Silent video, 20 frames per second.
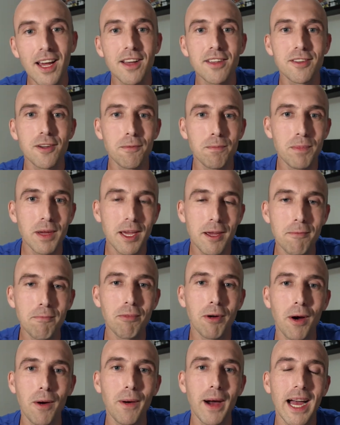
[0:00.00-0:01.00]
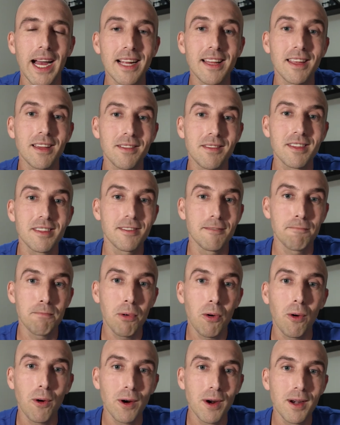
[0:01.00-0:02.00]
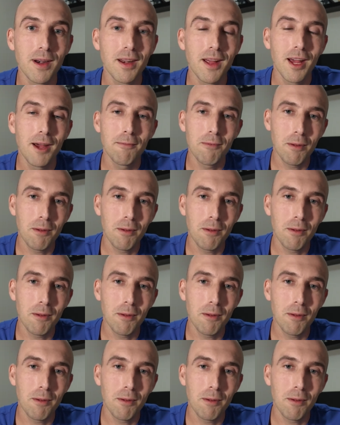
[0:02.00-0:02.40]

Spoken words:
so being proactive is important,